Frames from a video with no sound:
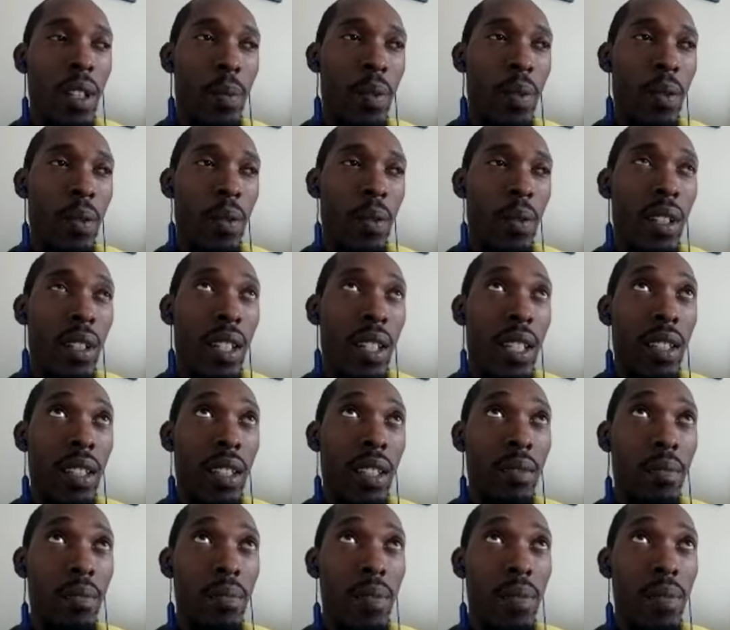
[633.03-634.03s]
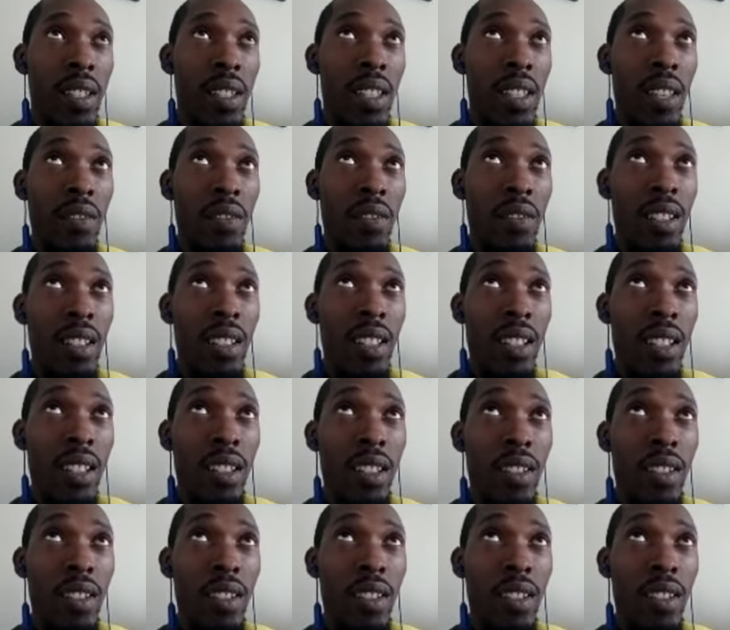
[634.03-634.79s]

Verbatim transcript: on what, like seventeen.